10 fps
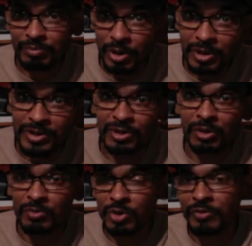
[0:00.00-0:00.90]
books
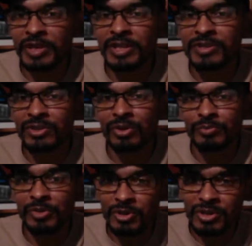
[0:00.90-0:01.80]
or movies or
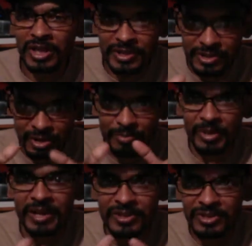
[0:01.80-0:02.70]
music. It's not a
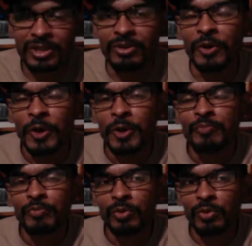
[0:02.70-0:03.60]
packaged deal.
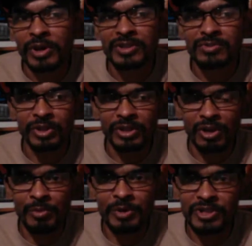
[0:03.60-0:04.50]
Whereas with
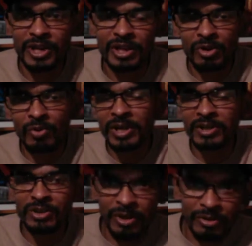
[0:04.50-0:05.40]
comics, you can go away
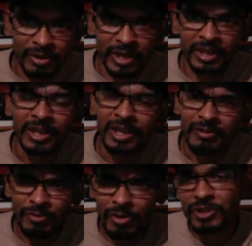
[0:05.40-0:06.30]
and do your own thing.
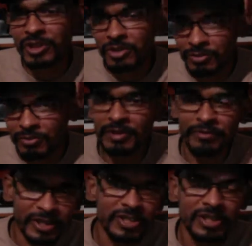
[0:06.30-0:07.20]
Of course, you can do fan
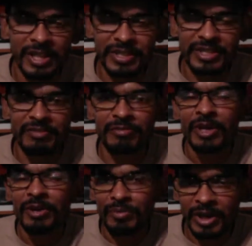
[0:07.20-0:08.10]
fiction and other stuff,
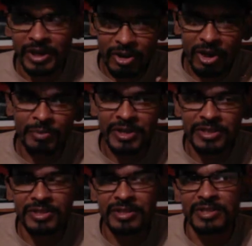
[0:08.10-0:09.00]
but
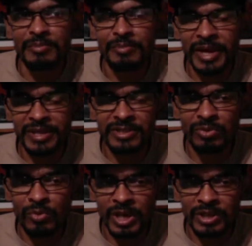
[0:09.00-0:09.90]
comics is this
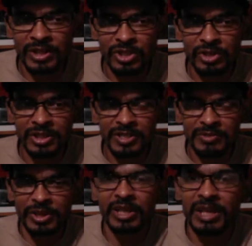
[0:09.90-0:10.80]
amazing way that you can
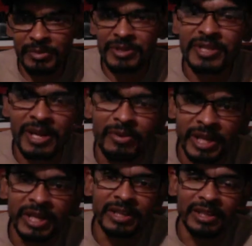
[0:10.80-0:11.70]
just pick it up and start
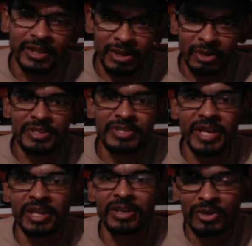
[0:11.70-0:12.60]
reading it and know
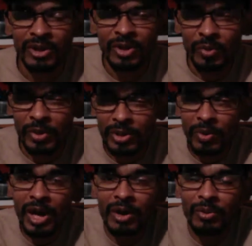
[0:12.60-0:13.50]
exactly where
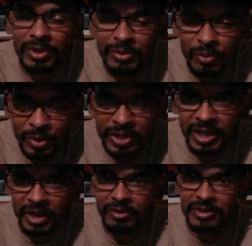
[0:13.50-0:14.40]
you are with the
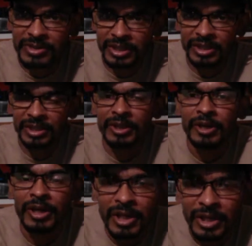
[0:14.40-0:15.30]
characters in it.
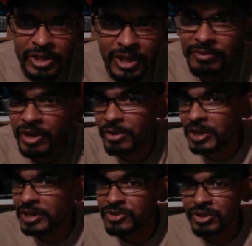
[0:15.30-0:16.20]
You don't have to know the
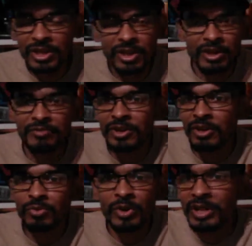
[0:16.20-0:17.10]
history. You don't have to
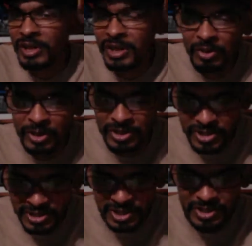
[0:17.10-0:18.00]
know where they're going.
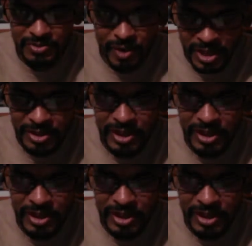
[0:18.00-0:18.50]
It's right